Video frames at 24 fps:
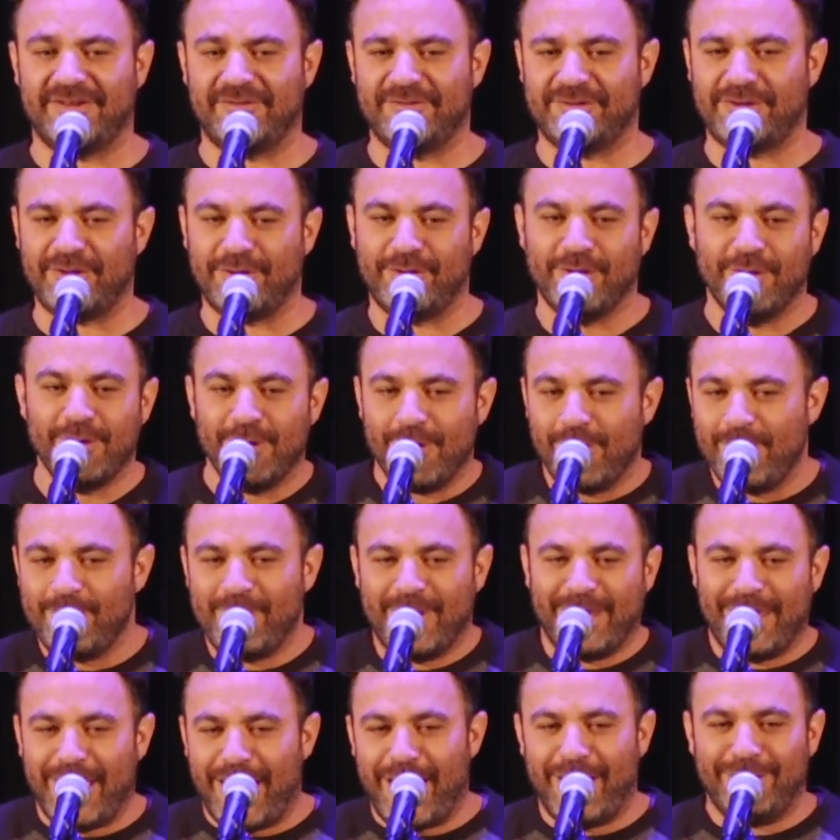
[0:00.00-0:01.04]
And I was like, oh
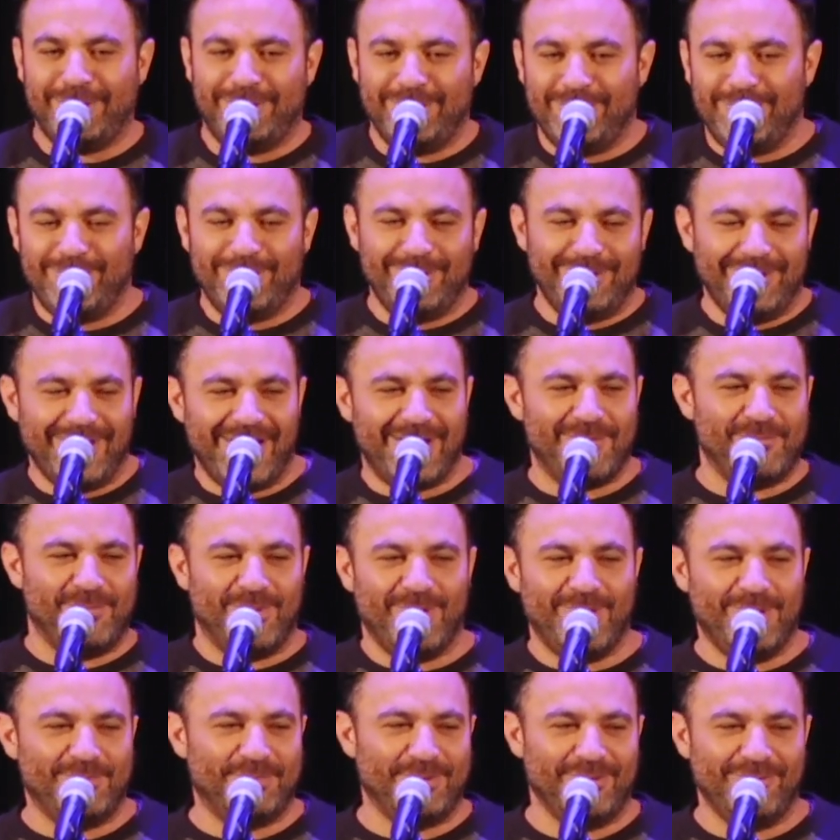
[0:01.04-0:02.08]
my God, dude, you got a
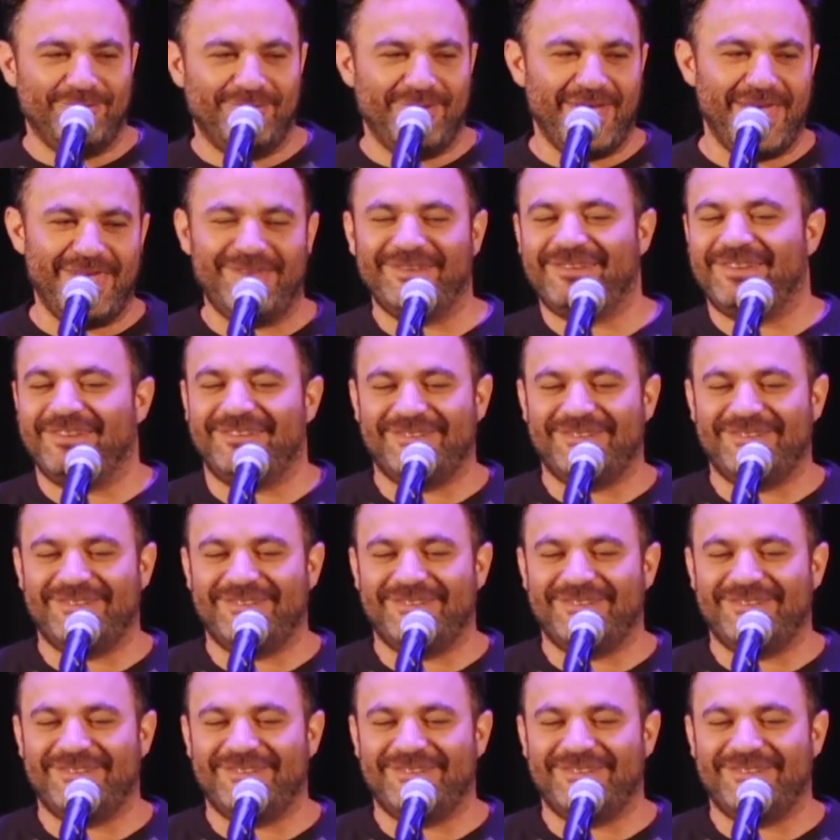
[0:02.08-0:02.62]
bulletproof vest?